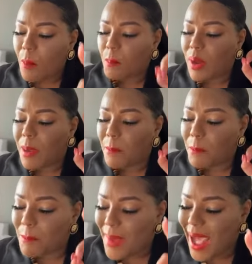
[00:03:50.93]
but
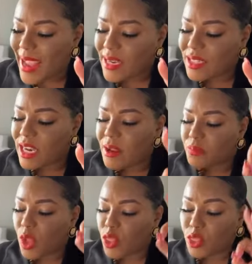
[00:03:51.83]

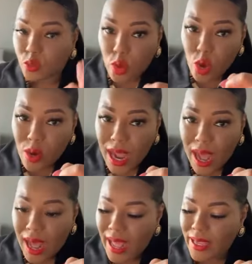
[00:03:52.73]
mighty through
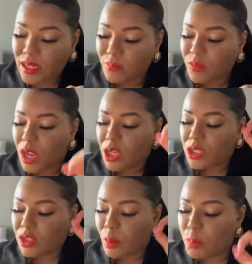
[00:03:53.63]
God
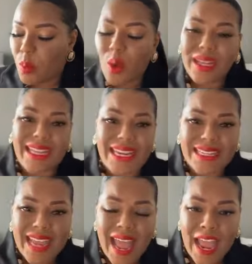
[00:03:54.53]
to the pulling
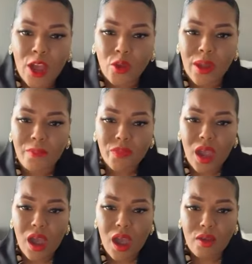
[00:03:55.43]
down
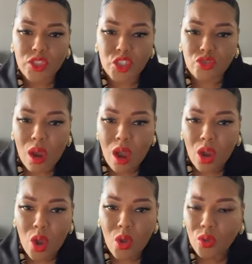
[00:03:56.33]
of
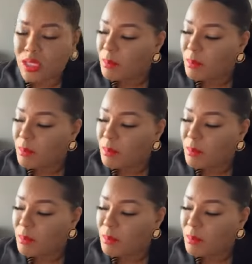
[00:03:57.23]
strongholds.